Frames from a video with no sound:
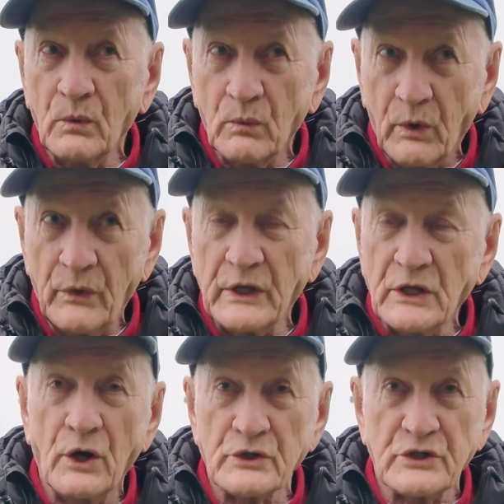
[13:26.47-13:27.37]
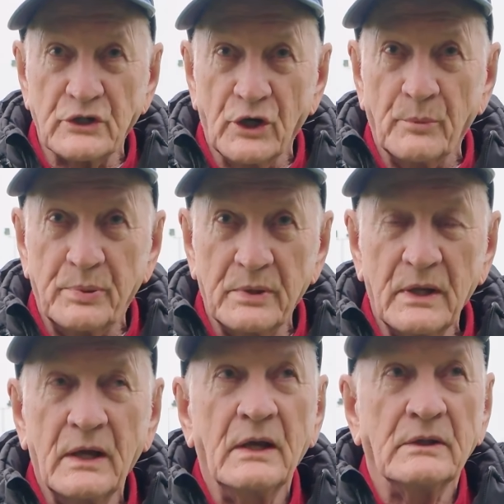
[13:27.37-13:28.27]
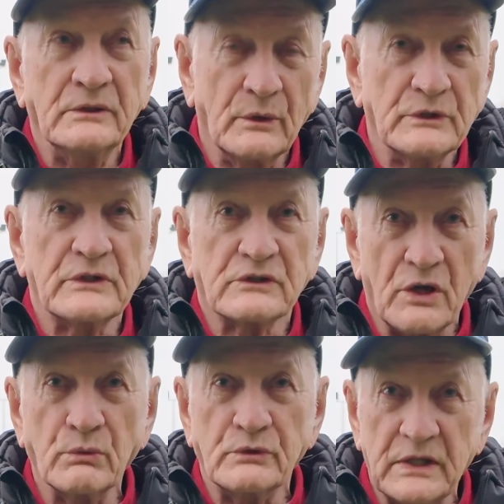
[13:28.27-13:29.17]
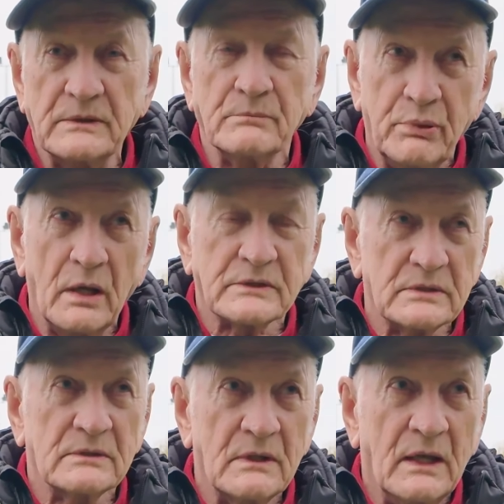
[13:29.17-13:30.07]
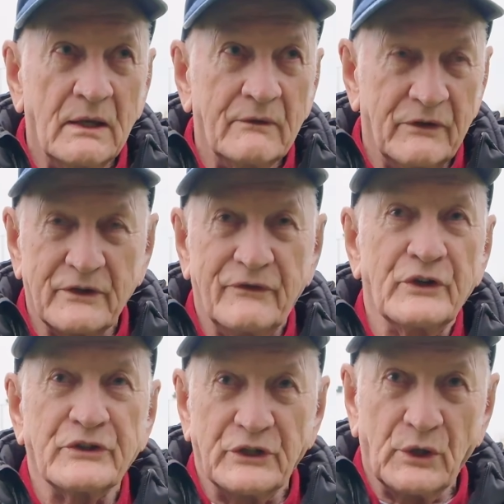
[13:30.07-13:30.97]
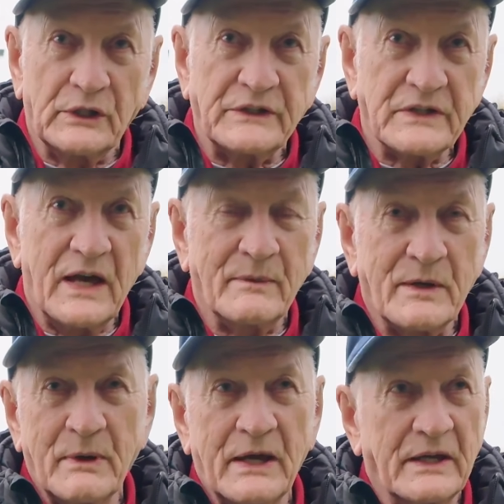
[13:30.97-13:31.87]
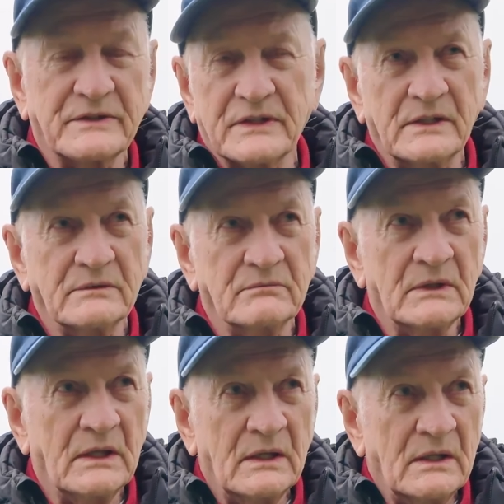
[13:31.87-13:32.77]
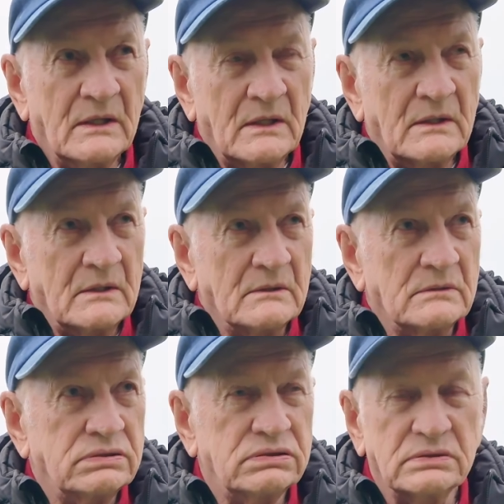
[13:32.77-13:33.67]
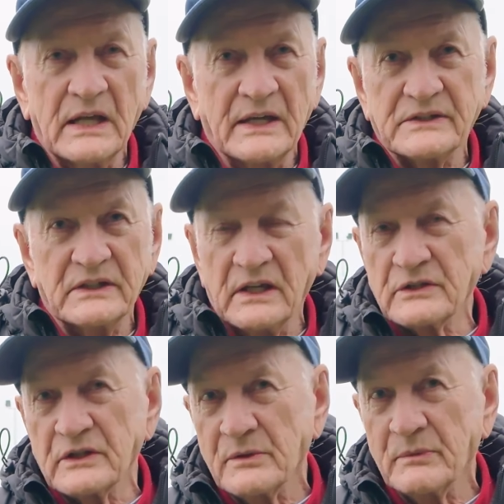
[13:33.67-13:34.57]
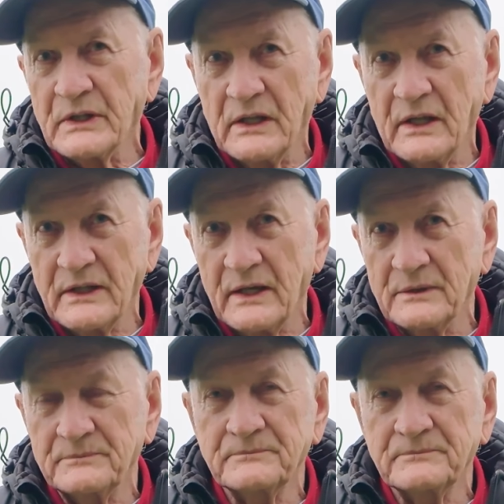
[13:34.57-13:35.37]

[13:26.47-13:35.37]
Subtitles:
won the Yorkshire Cup, known as Toad Tin Pot, for the first and only time in about 1890-ish or something like that.